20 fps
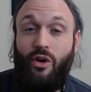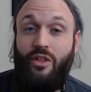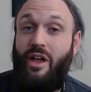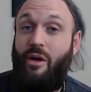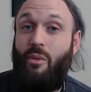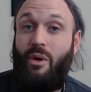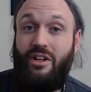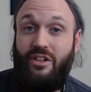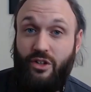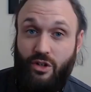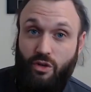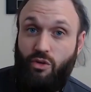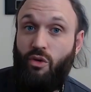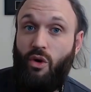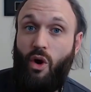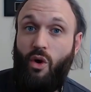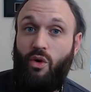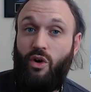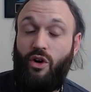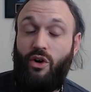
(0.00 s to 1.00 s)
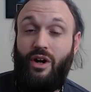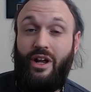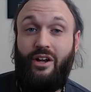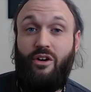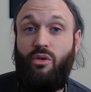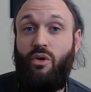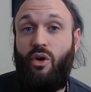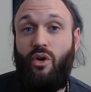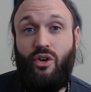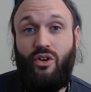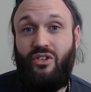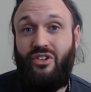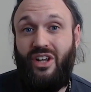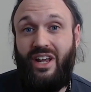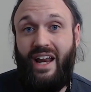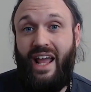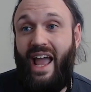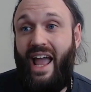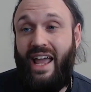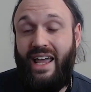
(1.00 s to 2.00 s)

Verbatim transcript: or they went to Kroger and Kroger said,